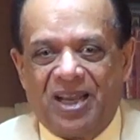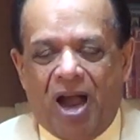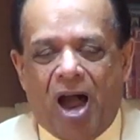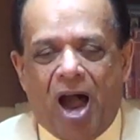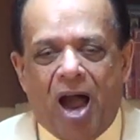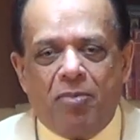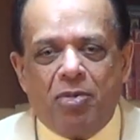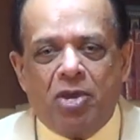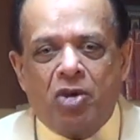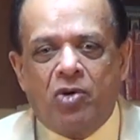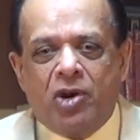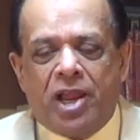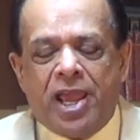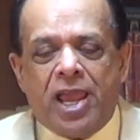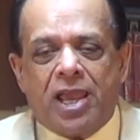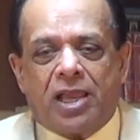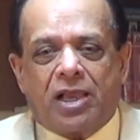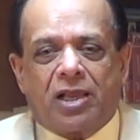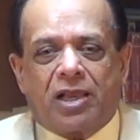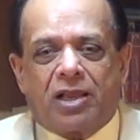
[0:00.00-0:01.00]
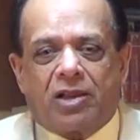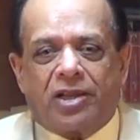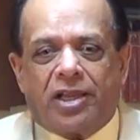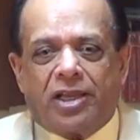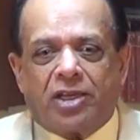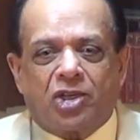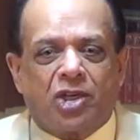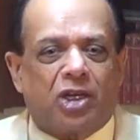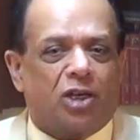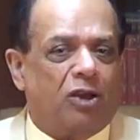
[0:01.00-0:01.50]
I'm a unique
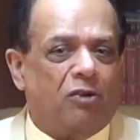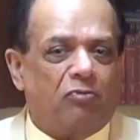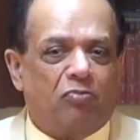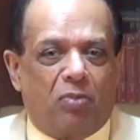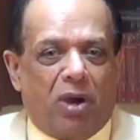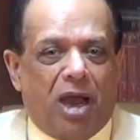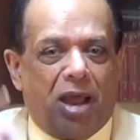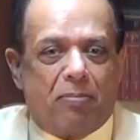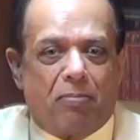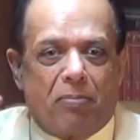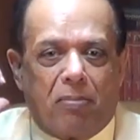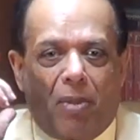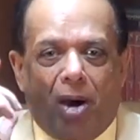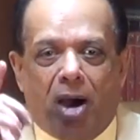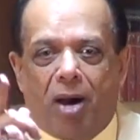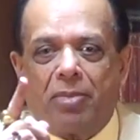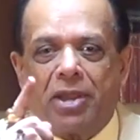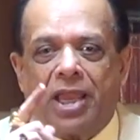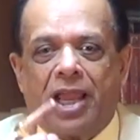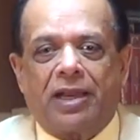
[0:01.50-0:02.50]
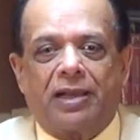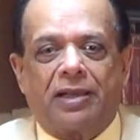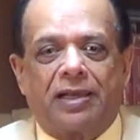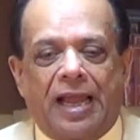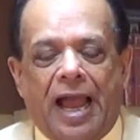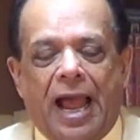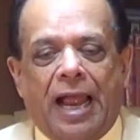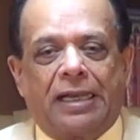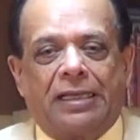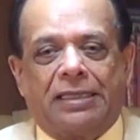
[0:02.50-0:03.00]
creation of my mommy and
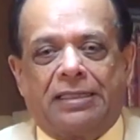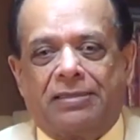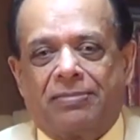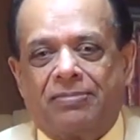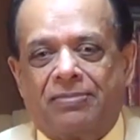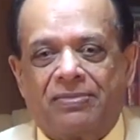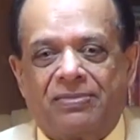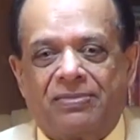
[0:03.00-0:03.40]
daddy,